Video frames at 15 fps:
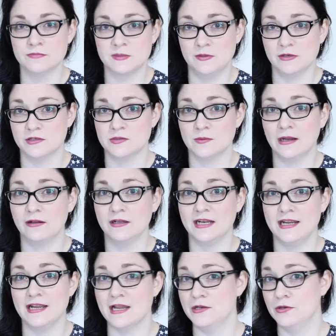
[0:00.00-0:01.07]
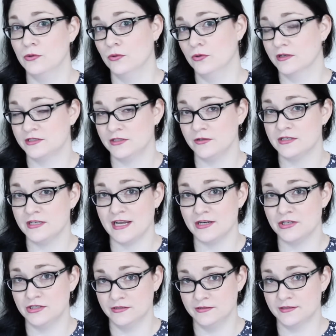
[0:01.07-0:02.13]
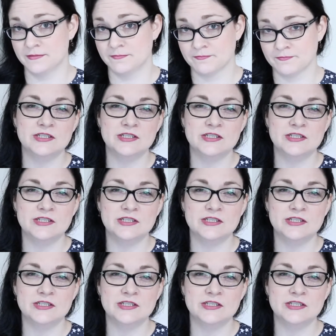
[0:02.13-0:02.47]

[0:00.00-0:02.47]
spirituality and your associations.